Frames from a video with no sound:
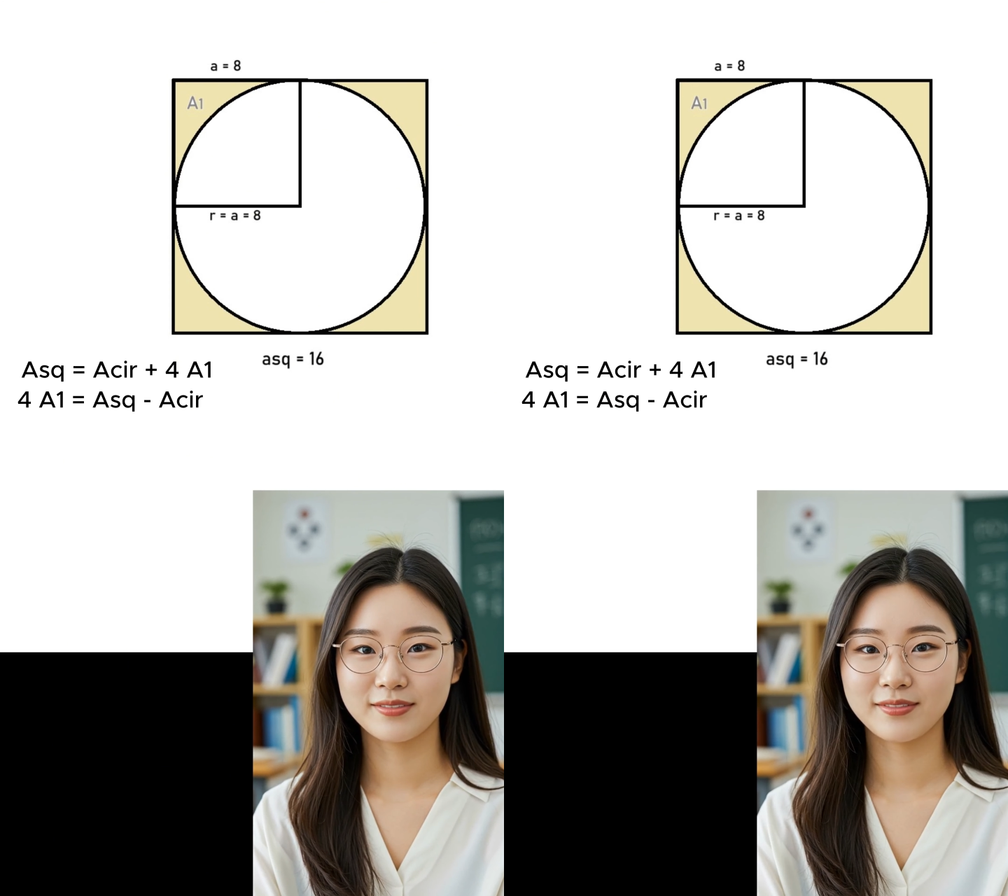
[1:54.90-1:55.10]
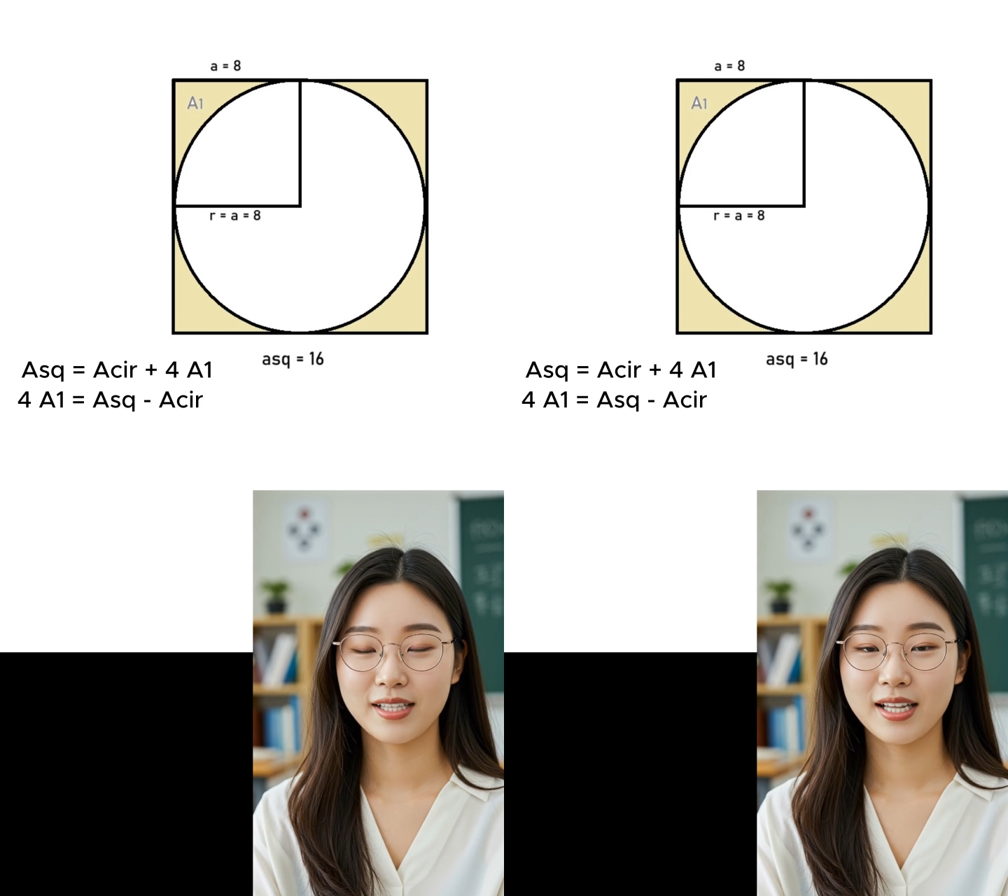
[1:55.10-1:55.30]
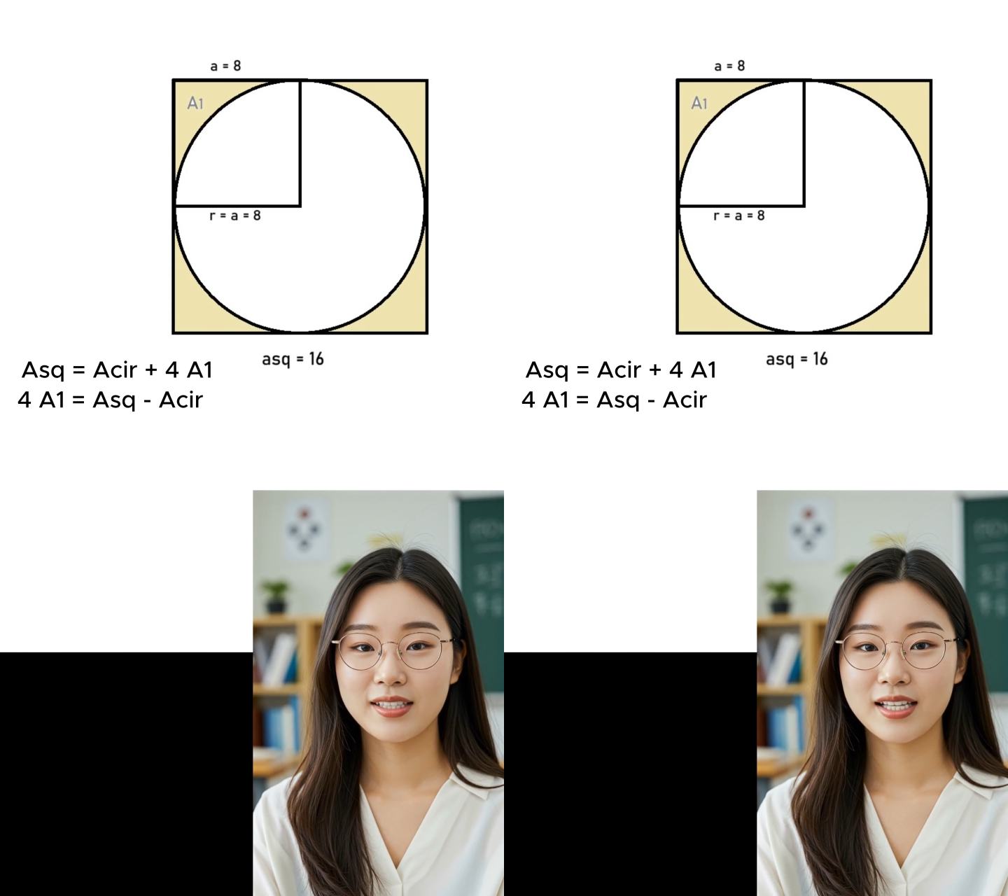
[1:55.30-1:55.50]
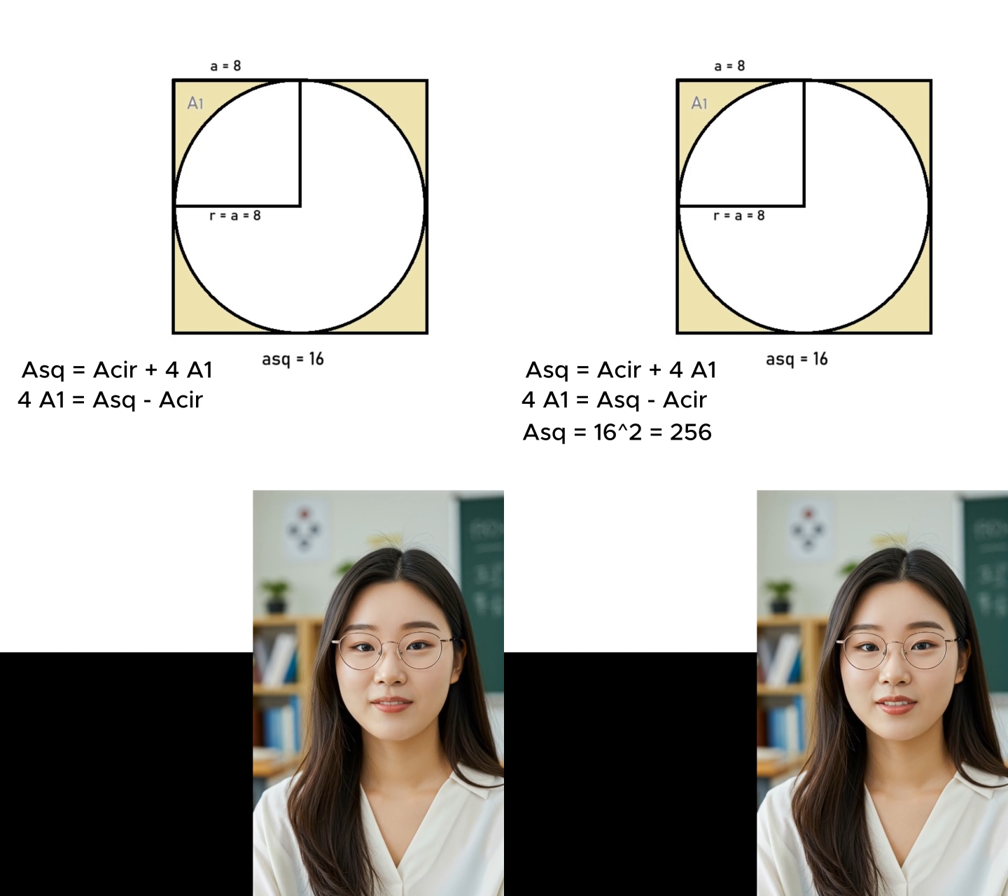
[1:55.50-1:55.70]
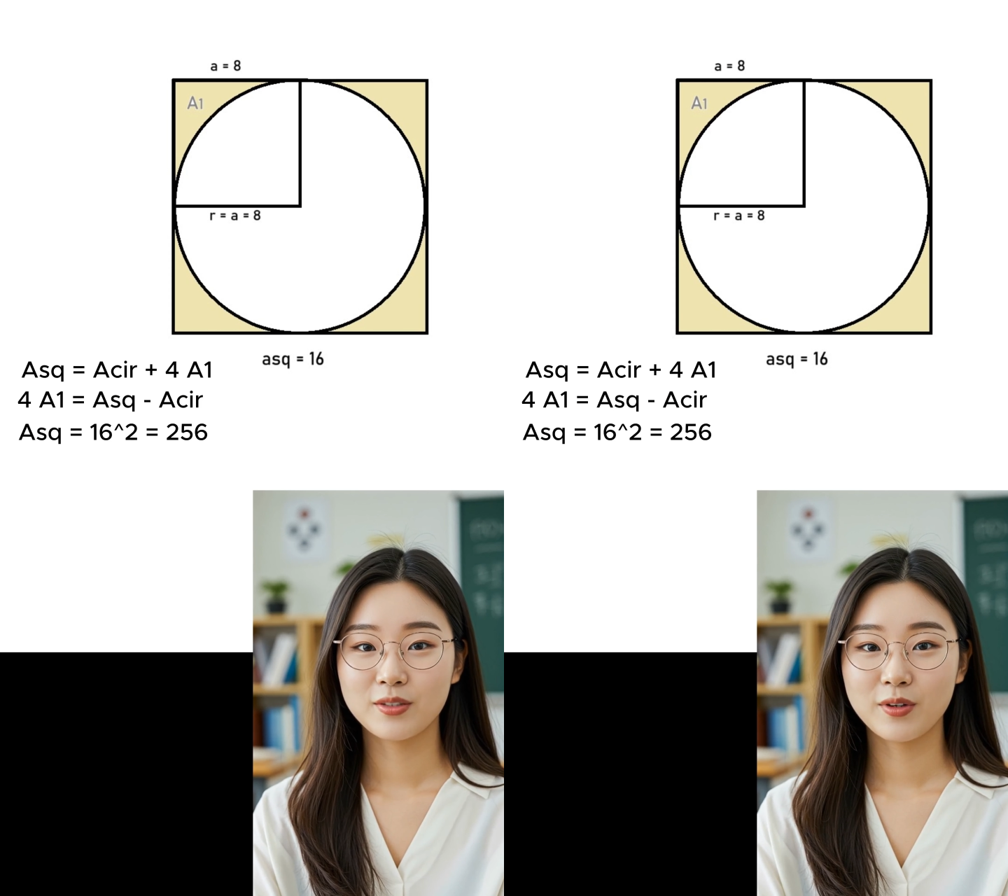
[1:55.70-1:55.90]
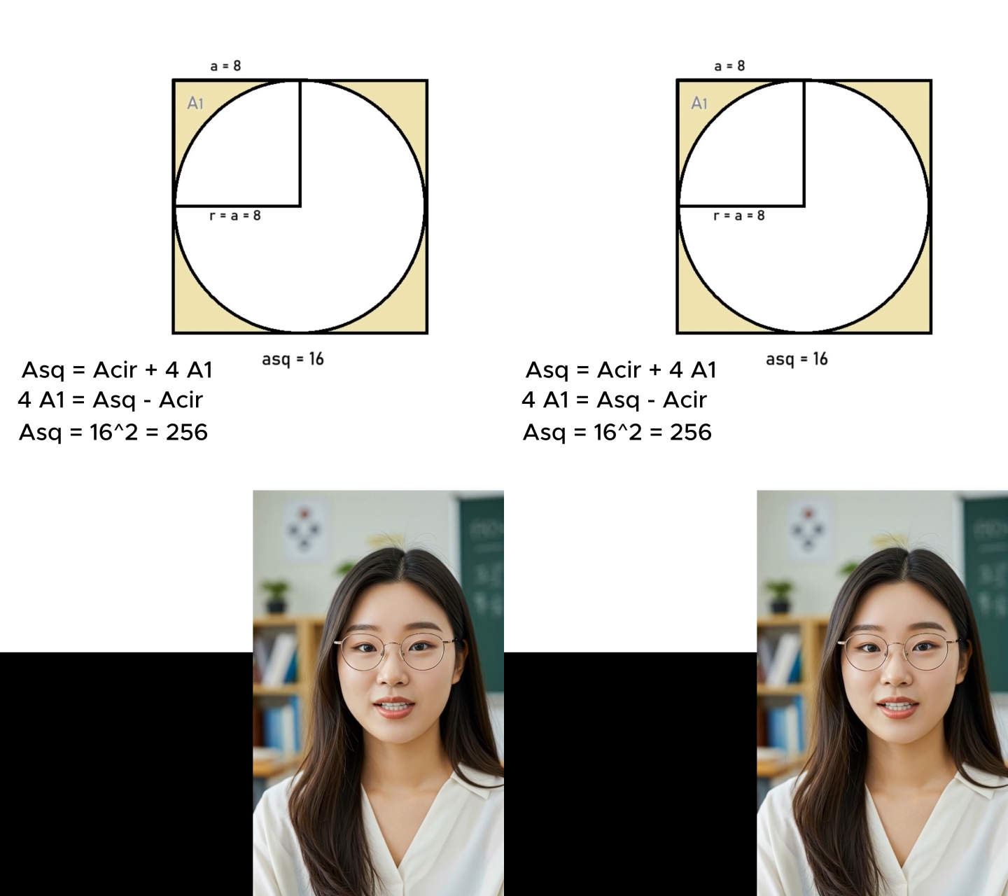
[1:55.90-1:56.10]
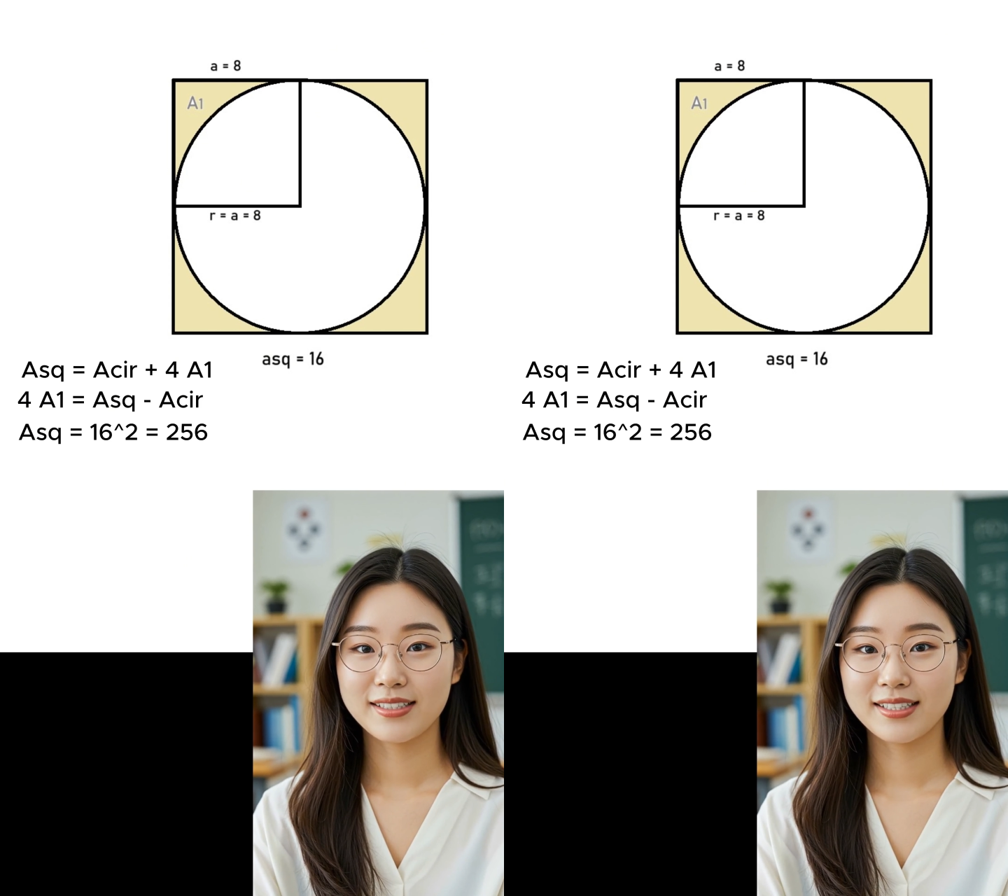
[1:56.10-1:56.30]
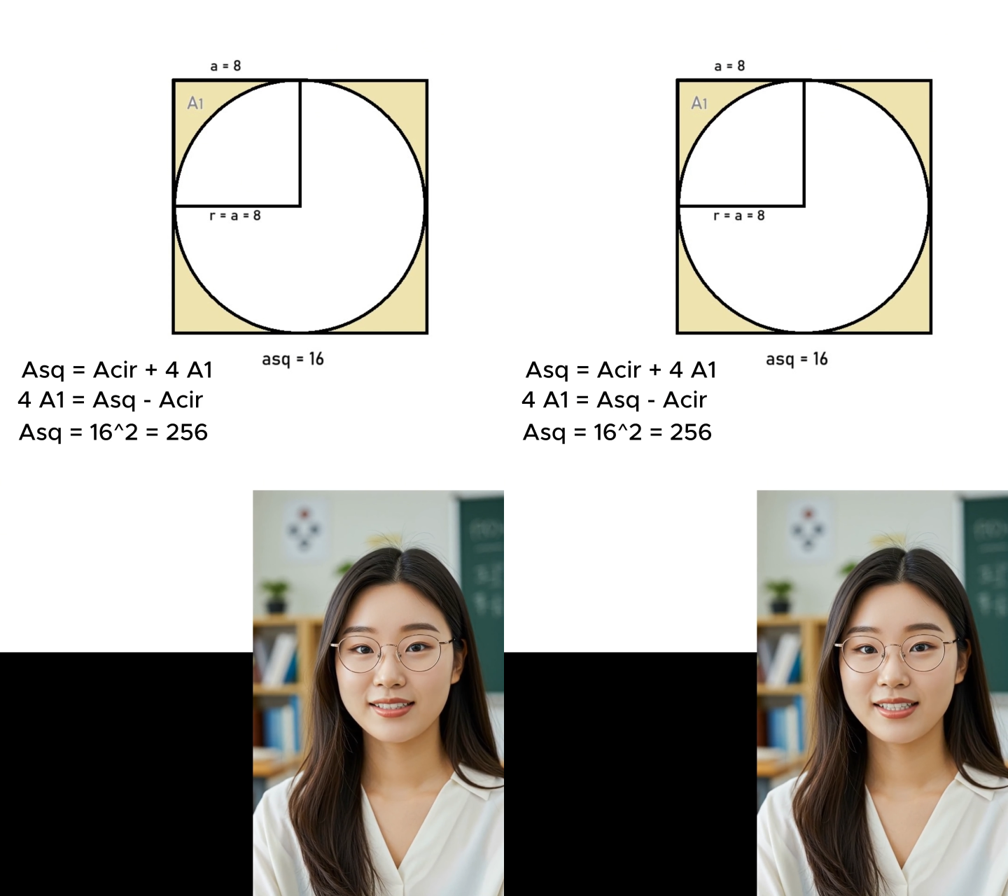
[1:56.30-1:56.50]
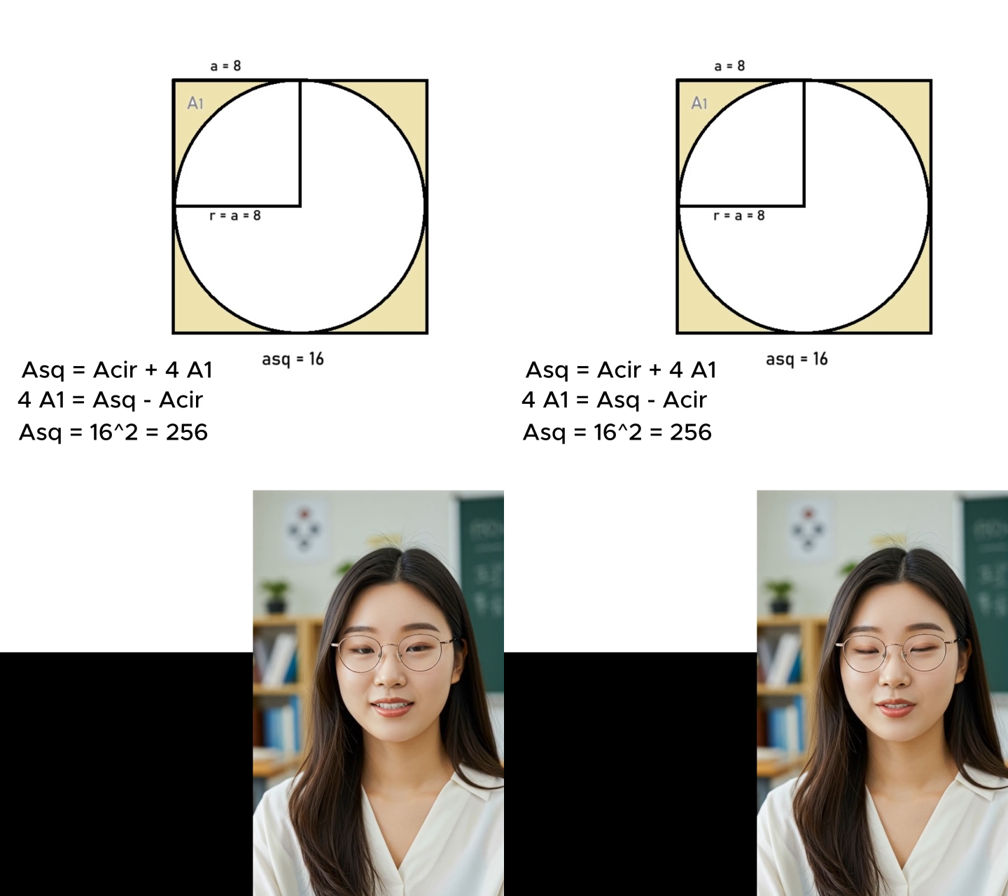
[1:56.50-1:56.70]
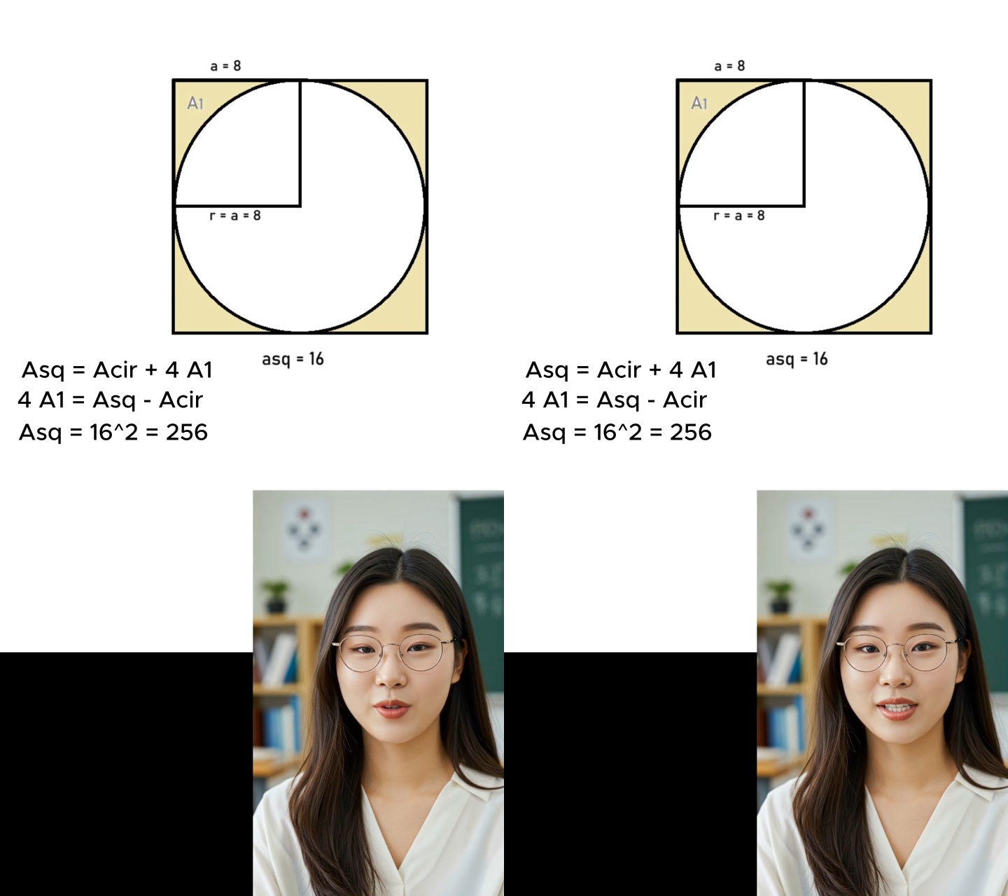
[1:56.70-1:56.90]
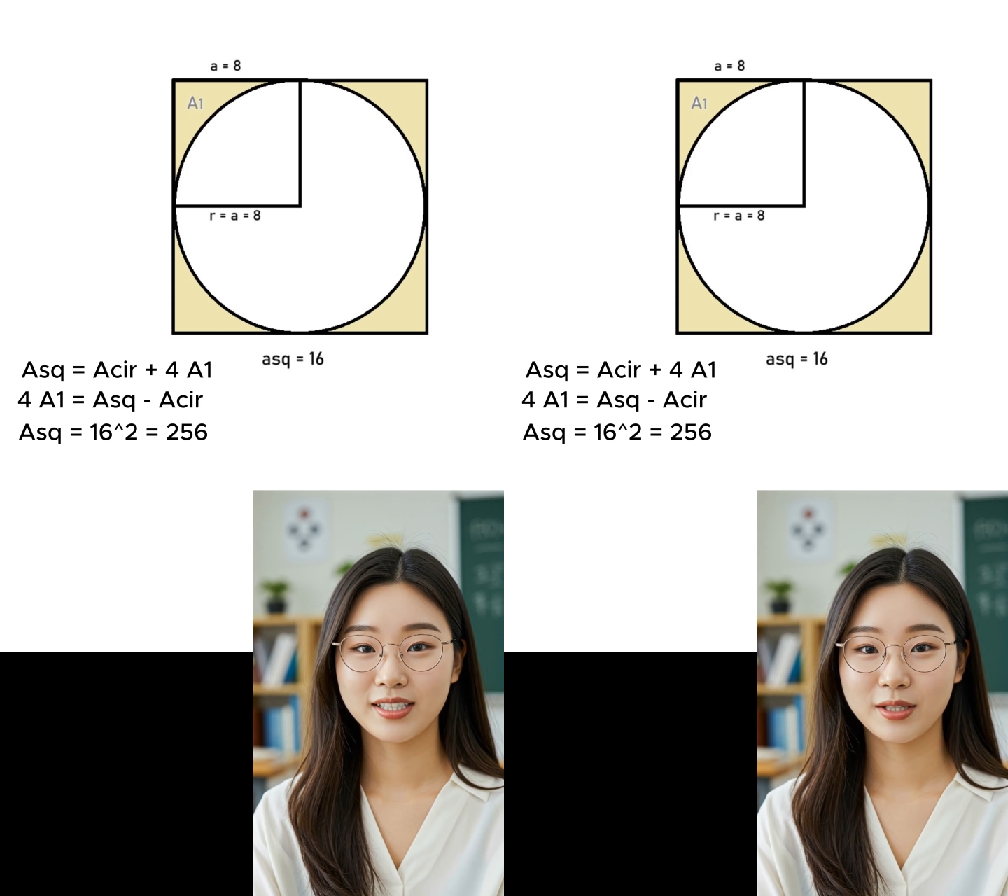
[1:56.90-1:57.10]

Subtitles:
The area of a square is 16 squared